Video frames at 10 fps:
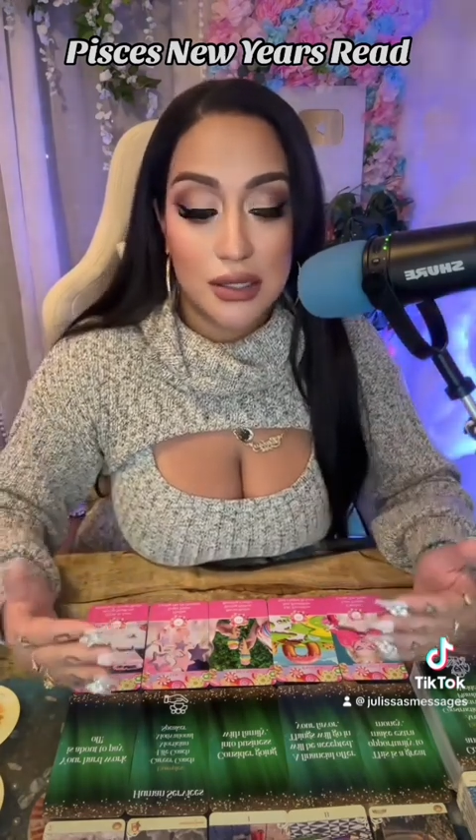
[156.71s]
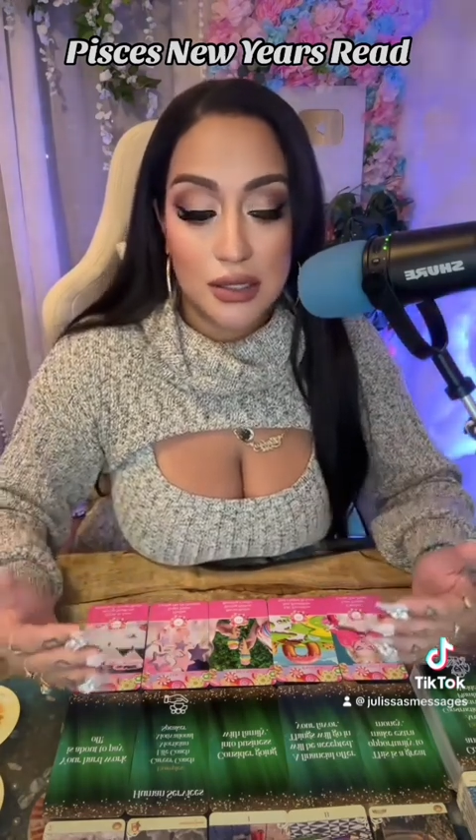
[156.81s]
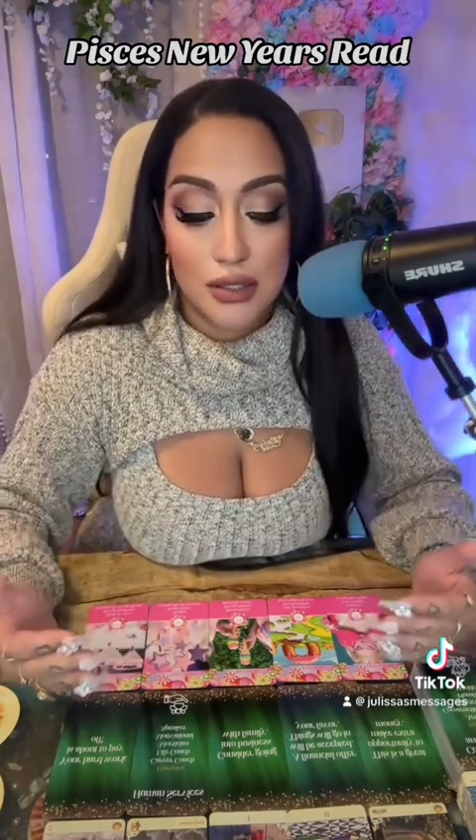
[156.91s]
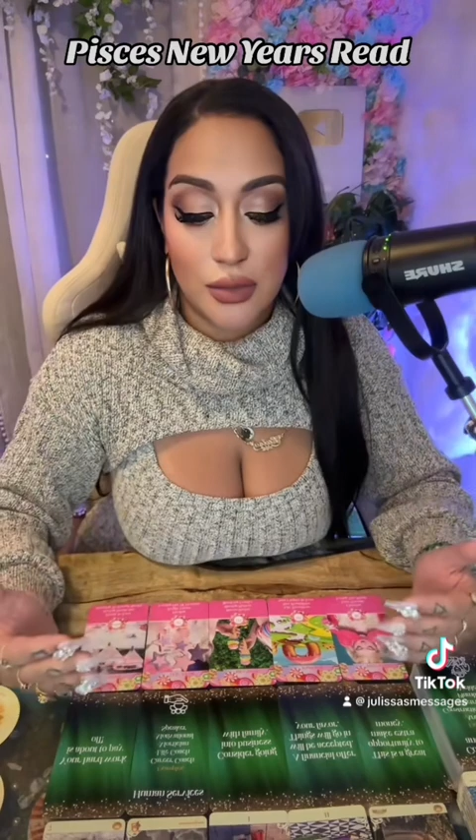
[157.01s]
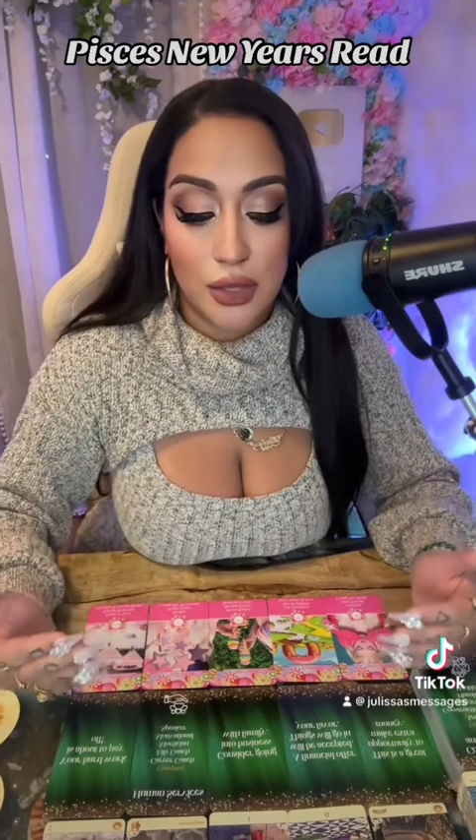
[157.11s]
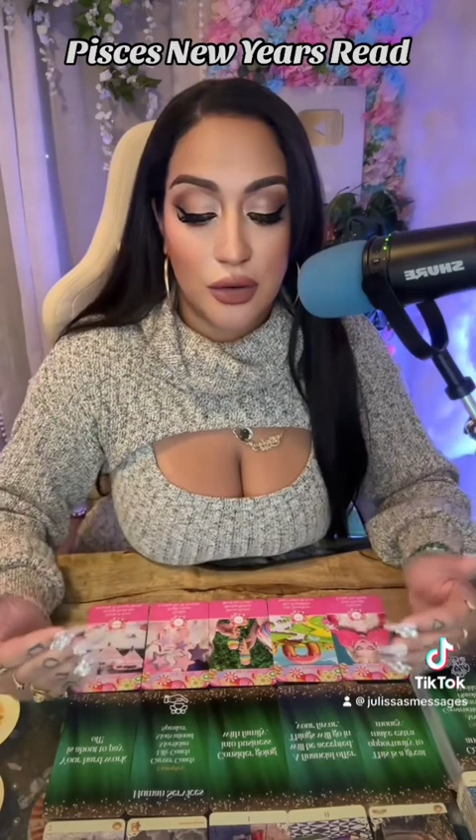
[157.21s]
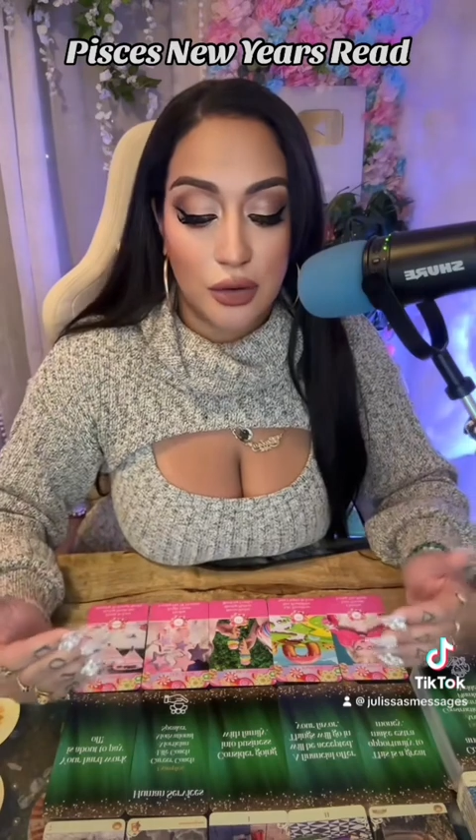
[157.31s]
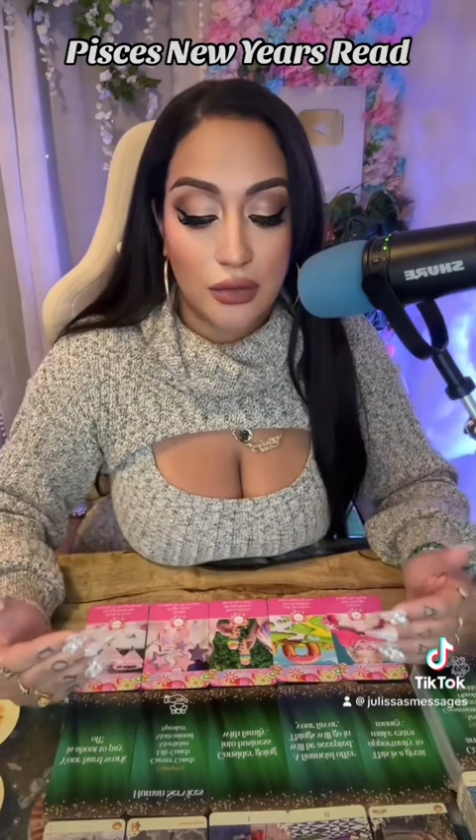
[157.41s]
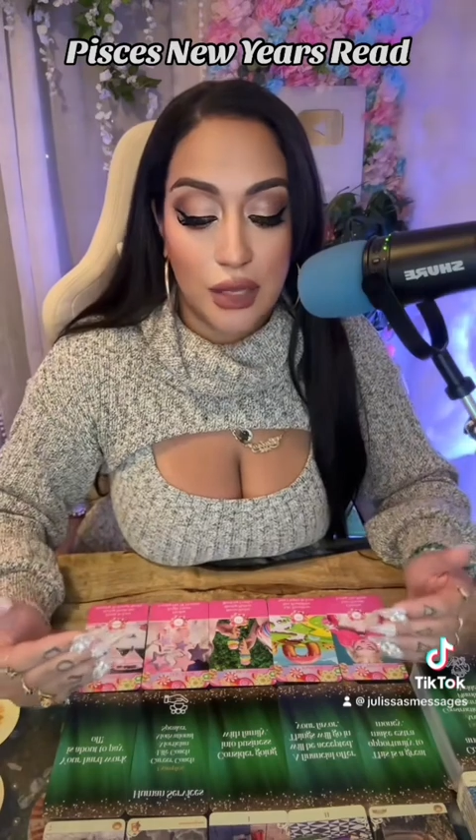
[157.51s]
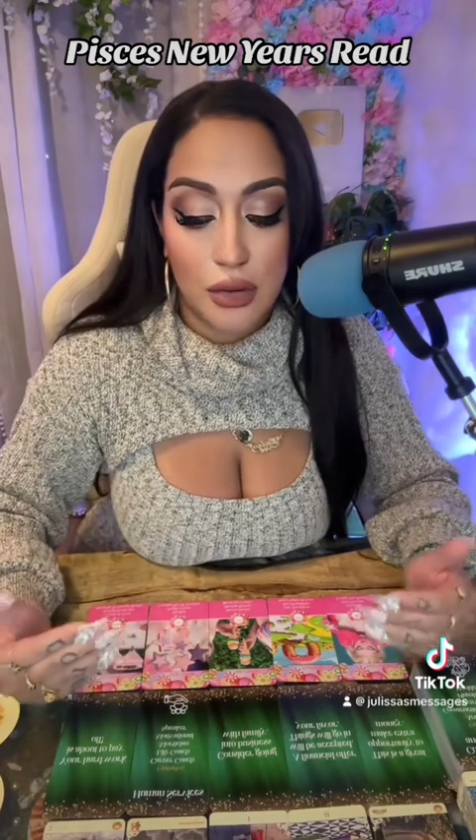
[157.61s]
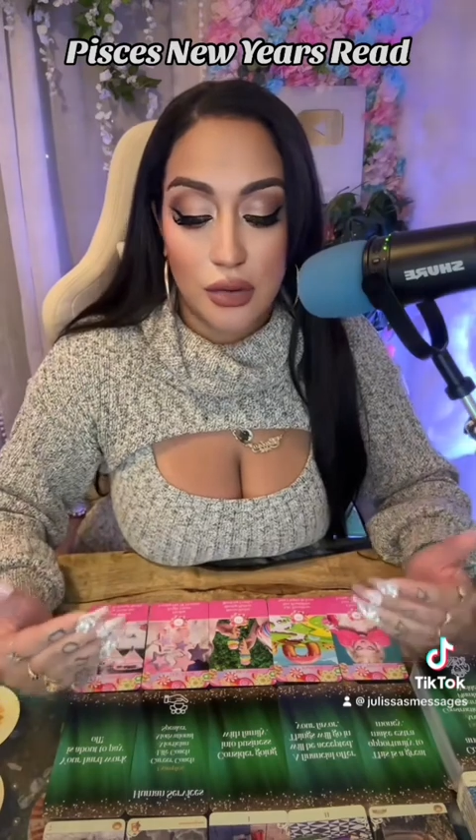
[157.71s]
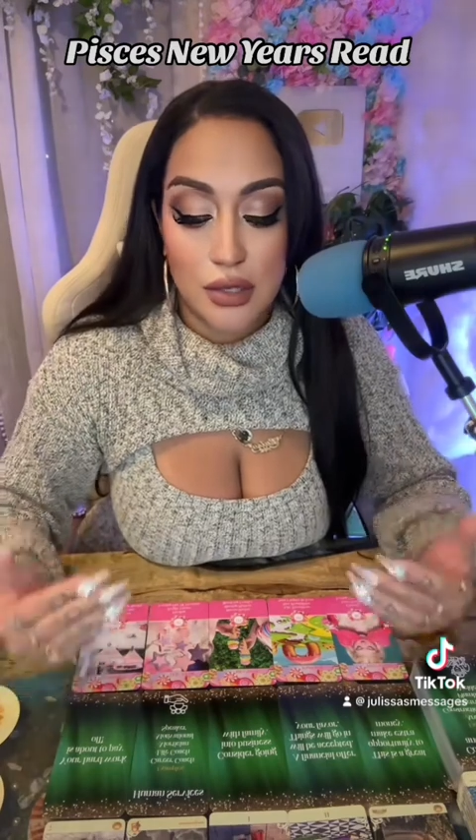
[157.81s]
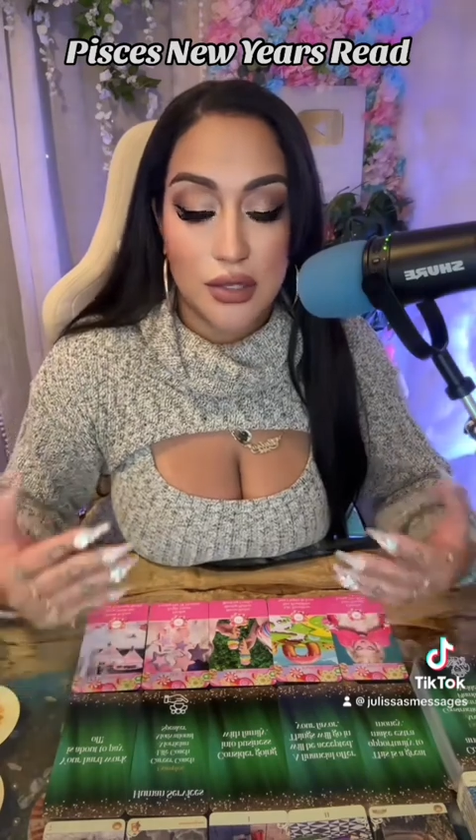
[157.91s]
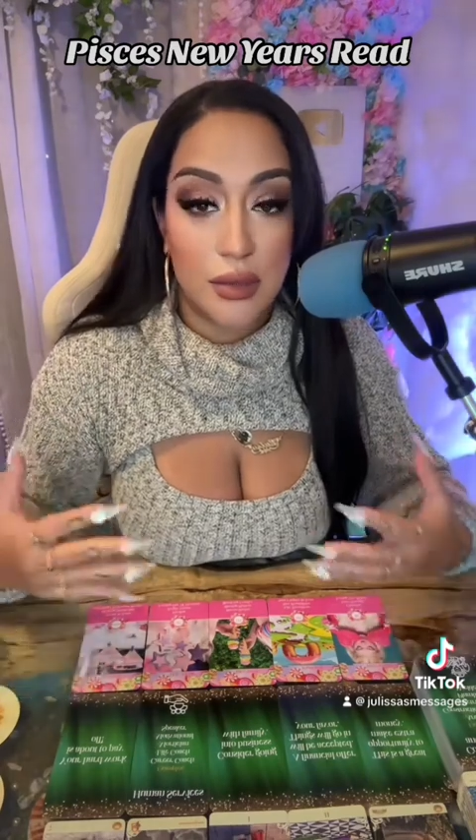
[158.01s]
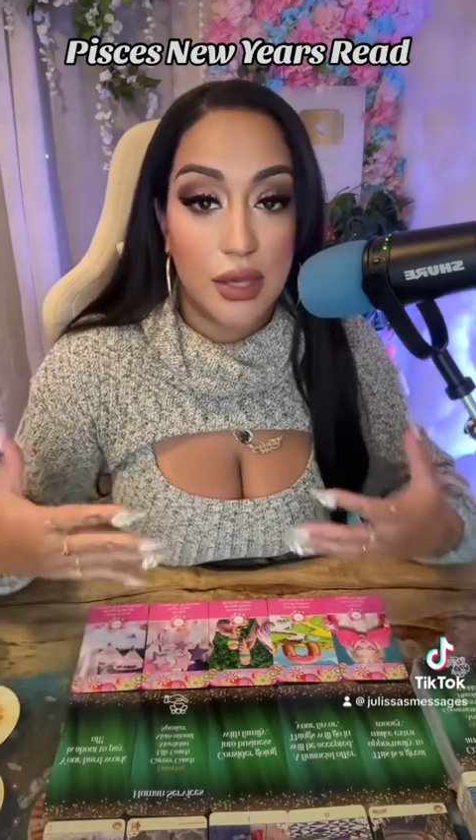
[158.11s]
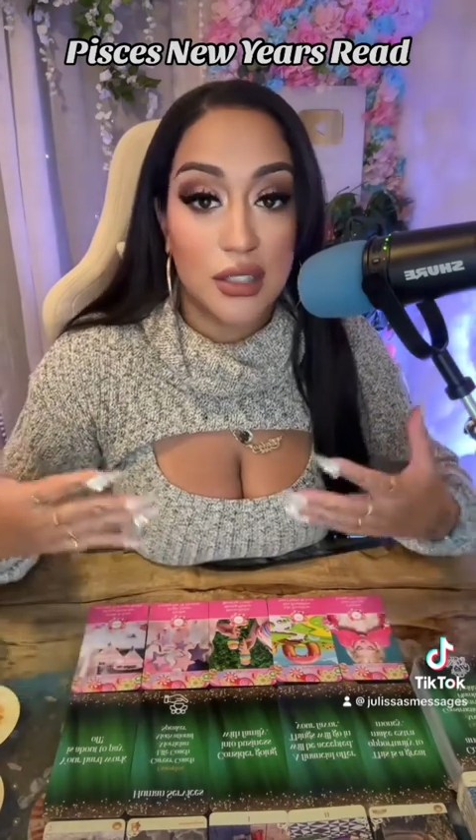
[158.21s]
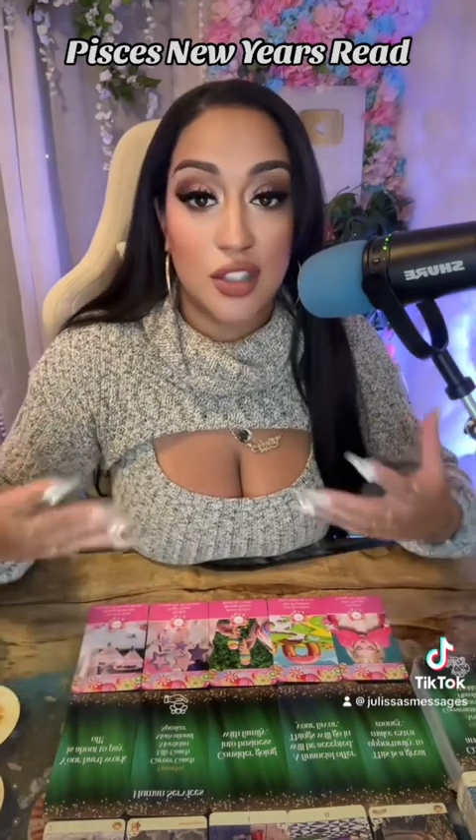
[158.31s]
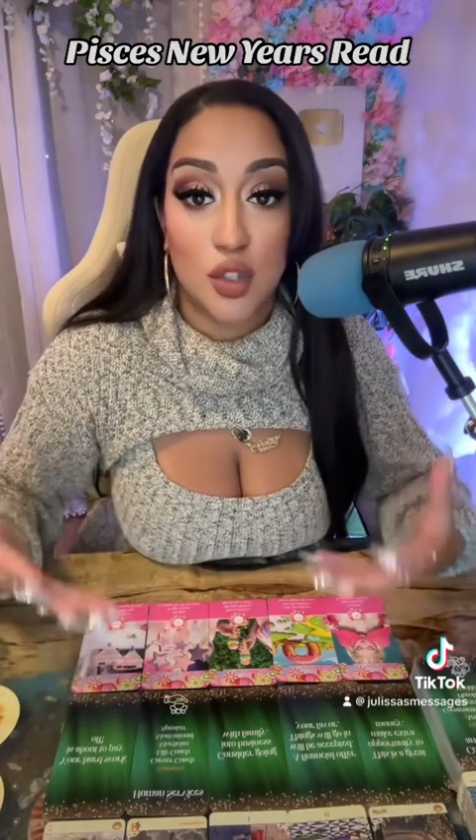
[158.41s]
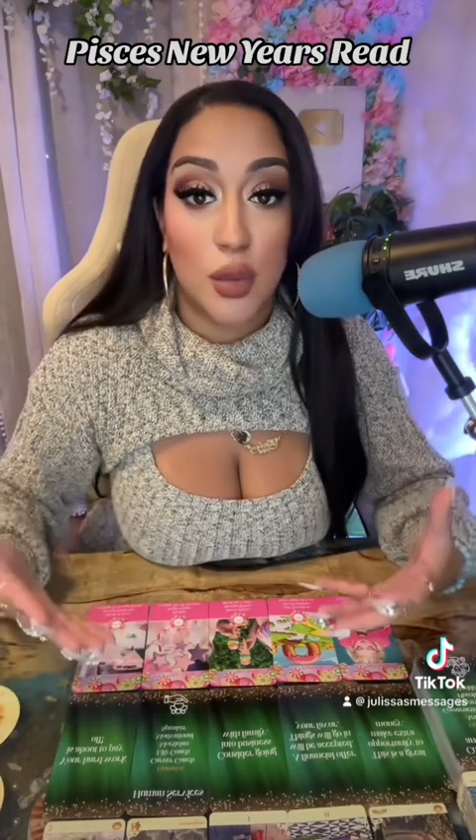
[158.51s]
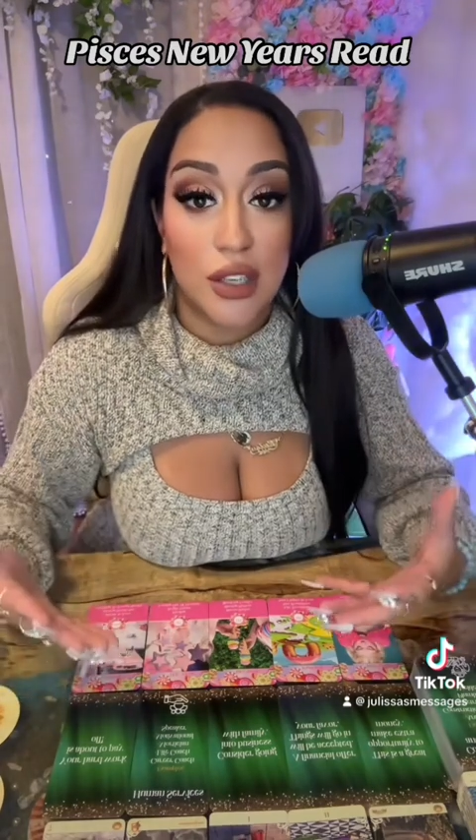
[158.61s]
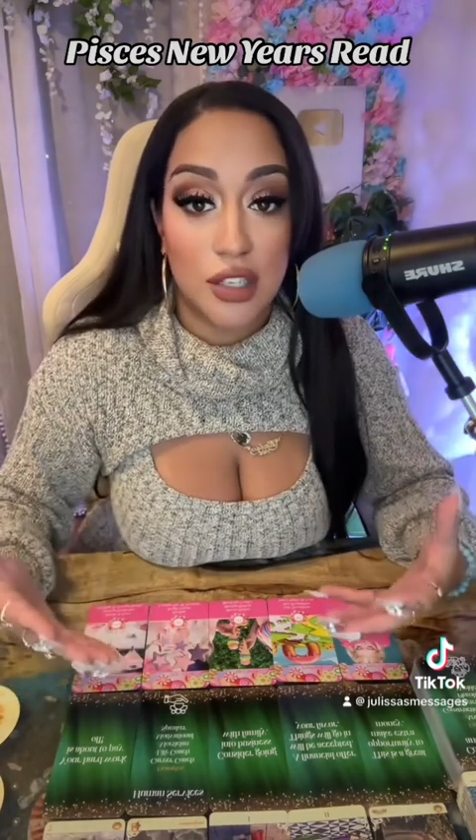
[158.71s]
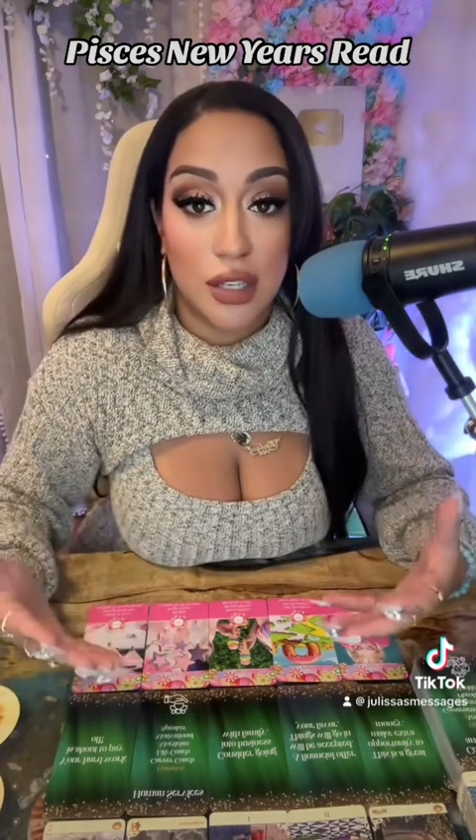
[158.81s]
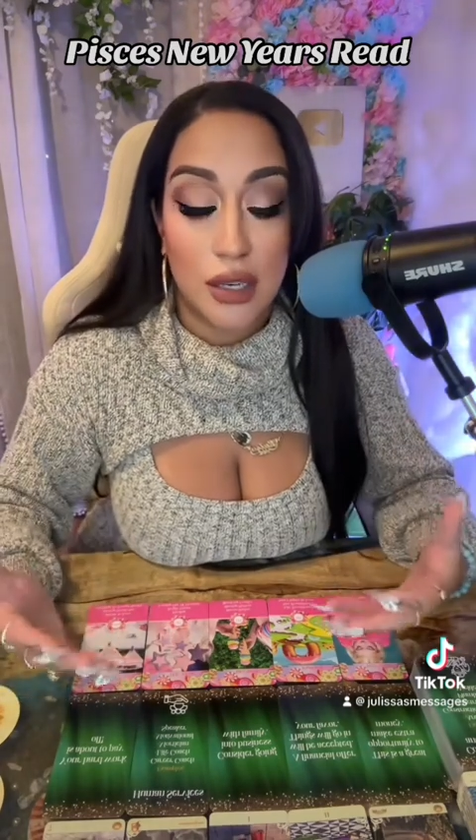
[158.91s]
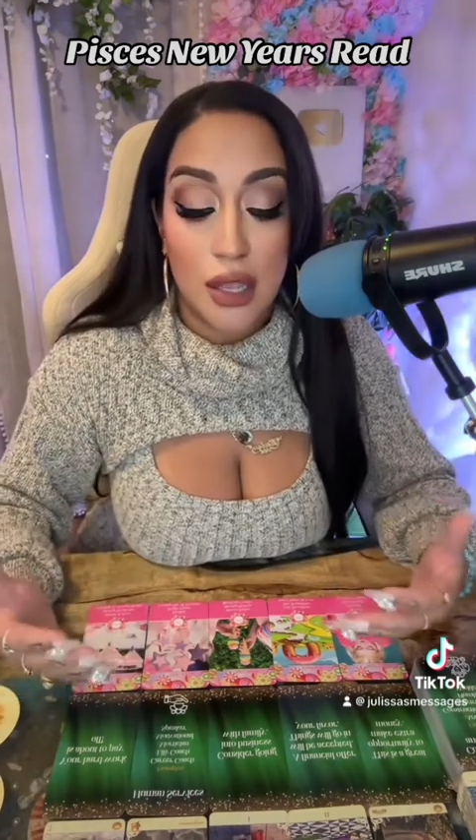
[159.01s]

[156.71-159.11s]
this could be your career, or this could be a situation.